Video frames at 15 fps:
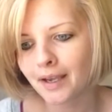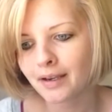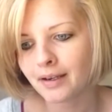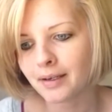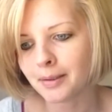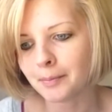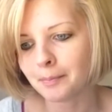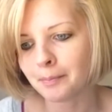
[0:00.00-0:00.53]

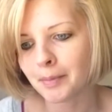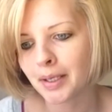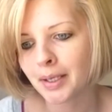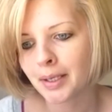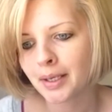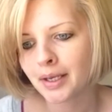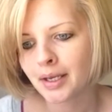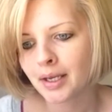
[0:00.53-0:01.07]

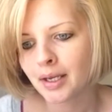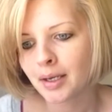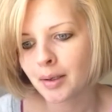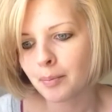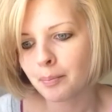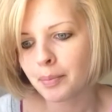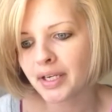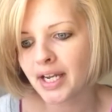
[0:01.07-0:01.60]

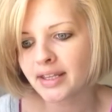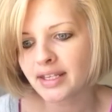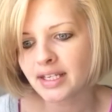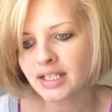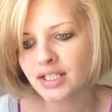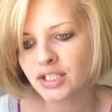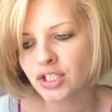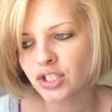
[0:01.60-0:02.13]
But I
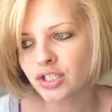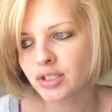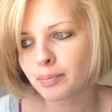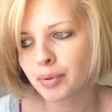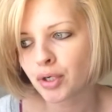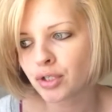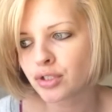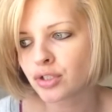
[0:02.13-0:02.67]
think it's just a
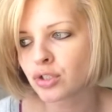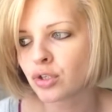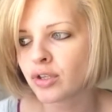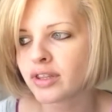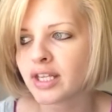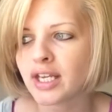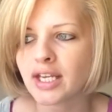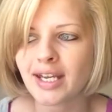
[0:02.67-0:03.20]

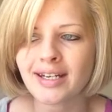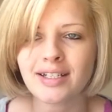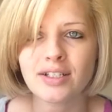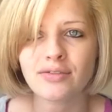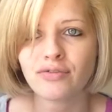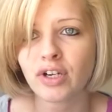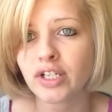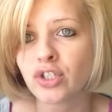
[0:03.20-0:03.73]
personal thing, and
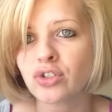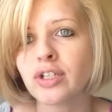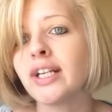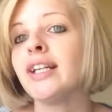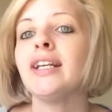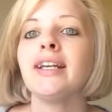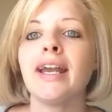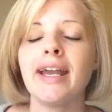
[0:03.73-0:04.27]
it's
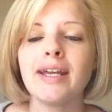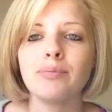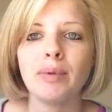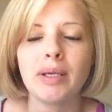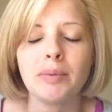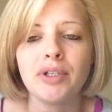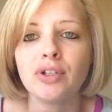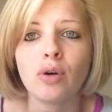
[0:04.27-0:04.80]
frustrating, and
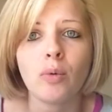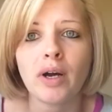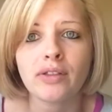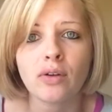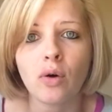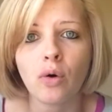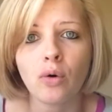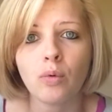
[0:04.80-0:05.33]
maybe you don't
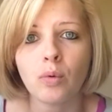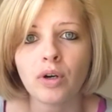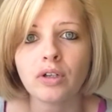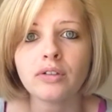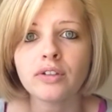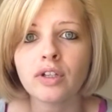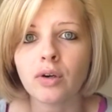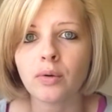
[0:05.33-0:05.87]
want the whole
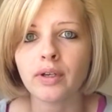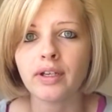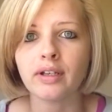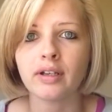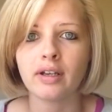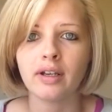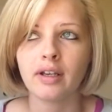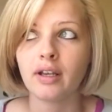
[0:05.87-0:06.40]
world knowing,